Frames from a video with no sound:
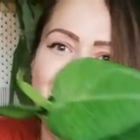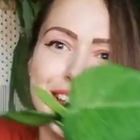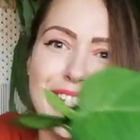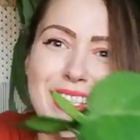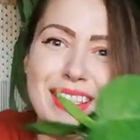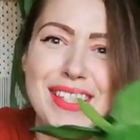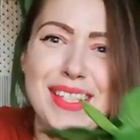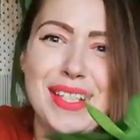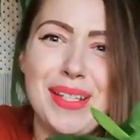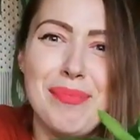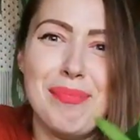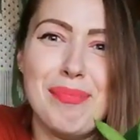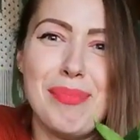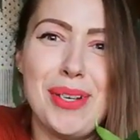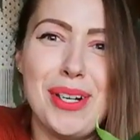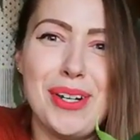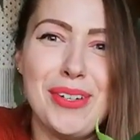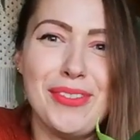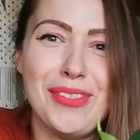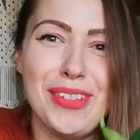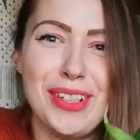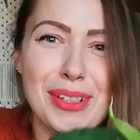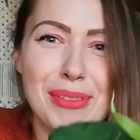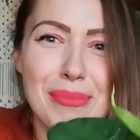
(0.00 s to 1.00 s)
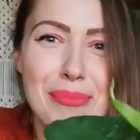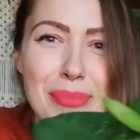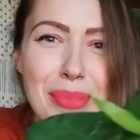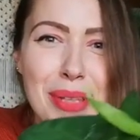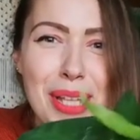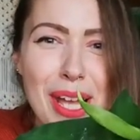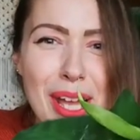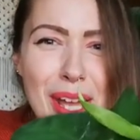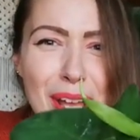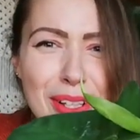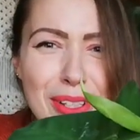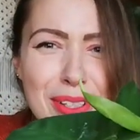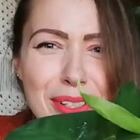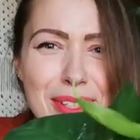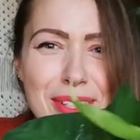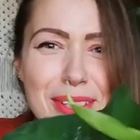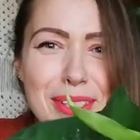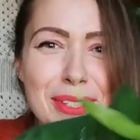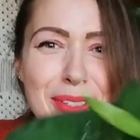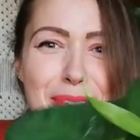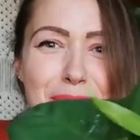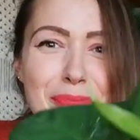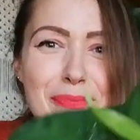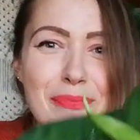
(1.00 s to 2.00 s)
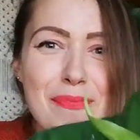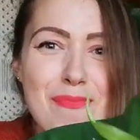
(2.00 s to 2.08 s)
is the perfect plant.